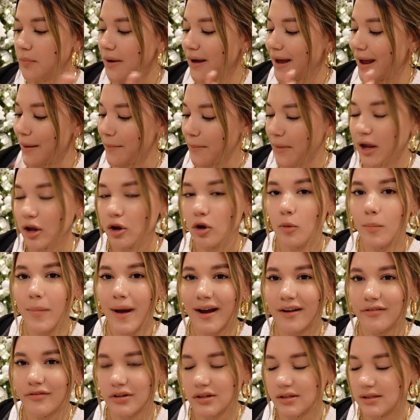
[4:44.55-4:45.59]
but I might go
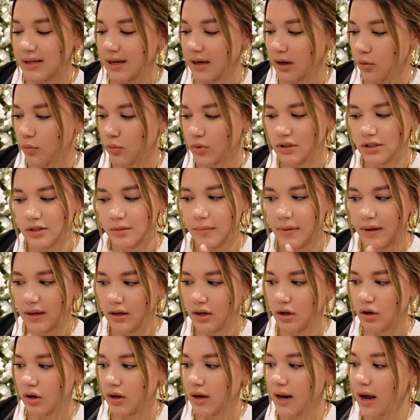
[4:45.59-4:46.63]
back for a second one
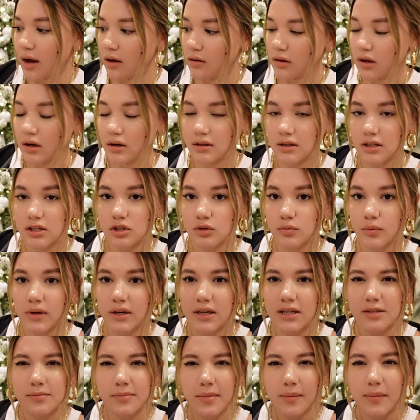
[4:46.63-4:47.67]
depending on how long this one
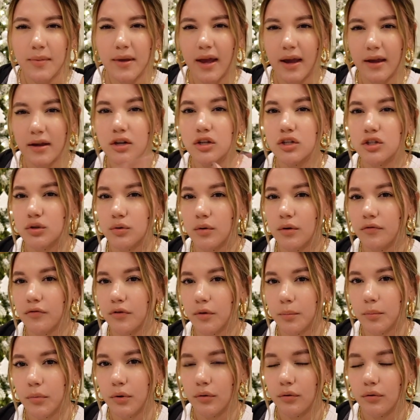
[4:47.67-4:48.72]
is. Maybe I could do it
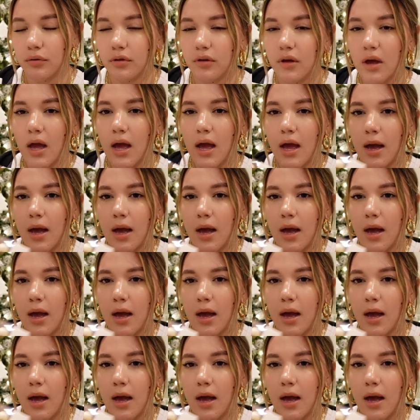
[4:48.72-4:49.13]
for both.